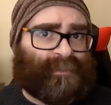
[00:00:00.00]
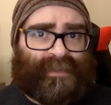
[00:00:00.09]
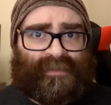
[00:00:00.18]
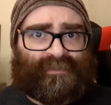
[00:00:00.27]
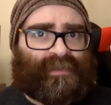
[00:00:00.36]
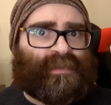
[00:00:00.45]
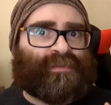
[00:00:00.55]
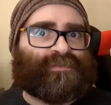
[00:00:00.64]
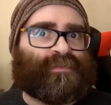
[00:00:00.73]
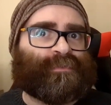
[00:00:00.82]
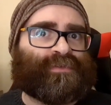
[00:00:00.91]
minutes,
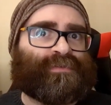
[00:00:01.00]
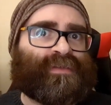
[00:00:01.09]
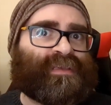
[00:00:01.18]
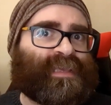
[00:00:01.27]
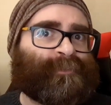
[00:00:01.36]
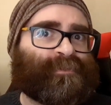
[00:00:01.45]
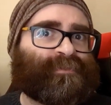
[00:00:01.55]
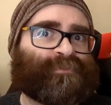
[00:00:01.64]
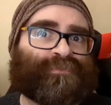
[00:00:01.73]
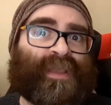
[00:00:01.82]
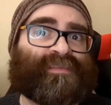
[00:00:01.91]
Somnuri keep
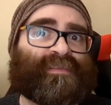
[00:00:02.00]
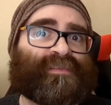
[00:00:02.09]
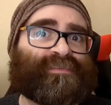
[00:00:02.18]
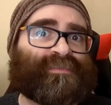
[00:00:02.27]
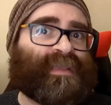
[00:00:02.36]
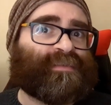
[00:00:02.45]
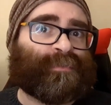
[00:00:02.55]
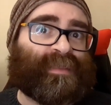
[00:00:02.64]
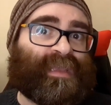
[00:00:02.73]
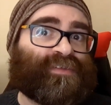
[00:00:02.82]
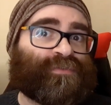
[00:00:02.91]
on raising the stakes
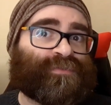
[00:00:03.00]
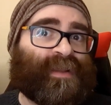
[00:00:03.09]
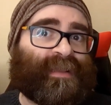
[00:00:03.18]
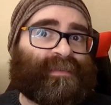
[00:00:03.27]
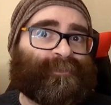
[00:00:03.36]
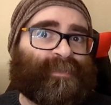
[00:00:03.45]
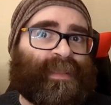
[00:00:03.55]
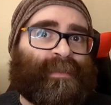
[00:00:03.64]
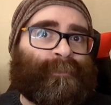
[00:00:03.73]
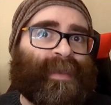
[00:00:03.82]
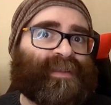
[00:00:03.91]
with each track,
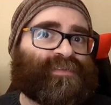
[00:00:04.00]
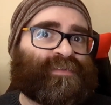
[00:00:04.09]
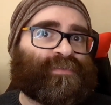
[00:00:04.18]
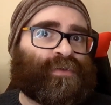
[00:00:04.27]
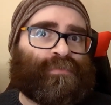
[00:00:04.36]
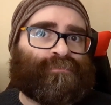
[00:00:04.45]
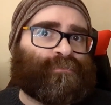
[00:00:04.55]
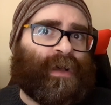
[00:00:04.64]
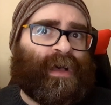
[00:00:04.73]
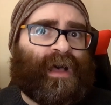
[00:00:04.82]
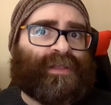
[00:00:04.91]
managing to go
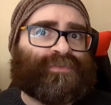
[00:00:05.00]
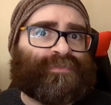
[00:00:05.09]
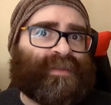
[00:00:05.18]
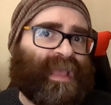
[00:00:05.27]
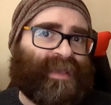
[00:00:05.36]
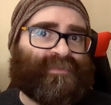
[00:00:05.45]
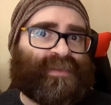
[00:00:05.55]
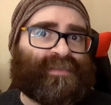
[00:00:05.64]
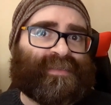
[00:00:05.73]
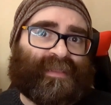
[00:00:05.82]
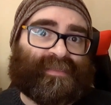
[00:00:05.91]
harder and
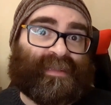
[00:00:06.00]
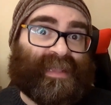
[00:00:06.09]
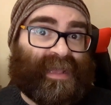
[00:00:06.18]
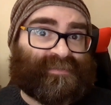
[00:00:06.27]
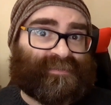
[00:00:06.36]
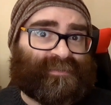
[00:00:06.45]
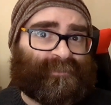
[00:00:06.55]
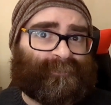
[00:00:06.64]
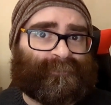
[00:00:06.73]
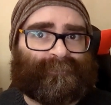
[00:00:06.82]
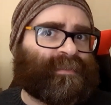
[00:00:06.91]
heavier than the last.
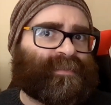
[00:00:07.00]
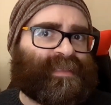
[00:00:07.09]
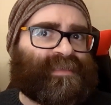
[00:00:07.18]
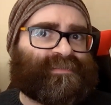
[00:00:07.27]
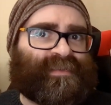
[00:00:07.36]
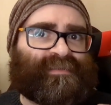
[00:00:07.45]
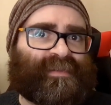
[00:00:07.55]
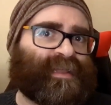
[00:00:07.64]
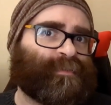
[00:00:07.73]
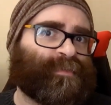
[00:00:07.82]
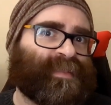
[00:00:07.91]
This is an
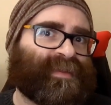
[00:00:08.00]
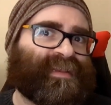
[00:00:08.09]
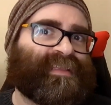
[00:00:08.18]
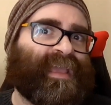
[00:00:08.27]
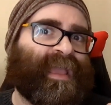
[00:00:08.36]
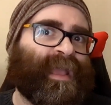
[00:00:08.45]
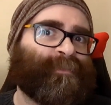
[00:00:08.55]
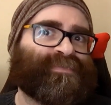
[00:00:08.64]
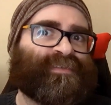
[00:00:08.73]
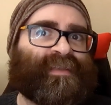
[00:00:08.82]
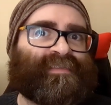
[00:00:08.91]
album that
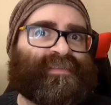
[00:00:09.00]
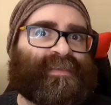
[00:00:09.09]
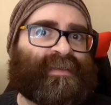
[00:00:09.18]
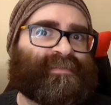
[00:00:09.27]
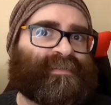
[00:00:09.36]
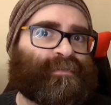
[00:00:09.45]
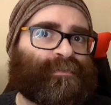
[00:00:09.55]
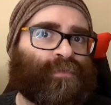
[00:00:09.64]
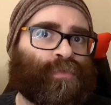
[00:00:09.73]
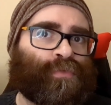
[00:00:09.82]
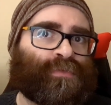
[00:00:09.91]
encapsulates the idea
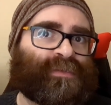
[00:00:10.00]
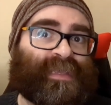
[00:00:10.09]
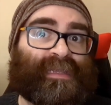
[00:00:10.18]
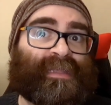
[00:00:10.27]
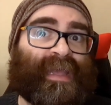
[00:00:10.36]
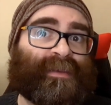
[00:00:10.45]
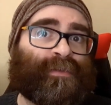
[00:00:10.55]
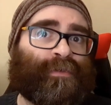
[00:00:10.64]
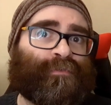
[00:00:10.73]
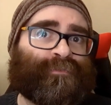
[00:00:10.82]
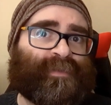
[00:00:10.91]
of all killer and
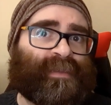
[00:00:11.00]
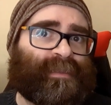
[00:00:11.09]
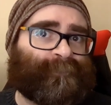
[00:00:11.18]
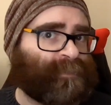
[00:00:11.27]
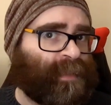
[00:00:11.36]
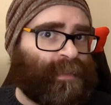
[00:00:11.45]
no filler.